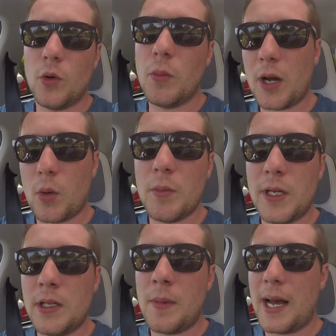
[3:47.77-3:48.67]
all my
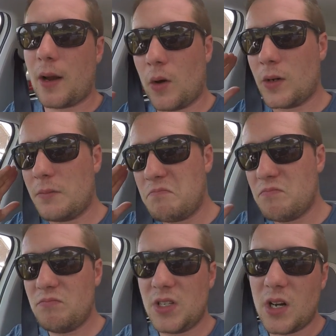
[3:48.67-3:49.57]
equipment in the back on a,
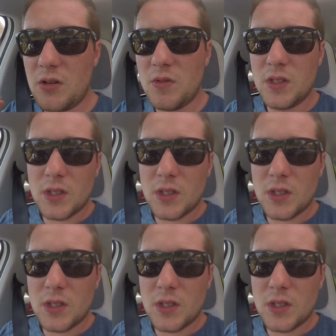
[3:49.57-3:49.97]
you know,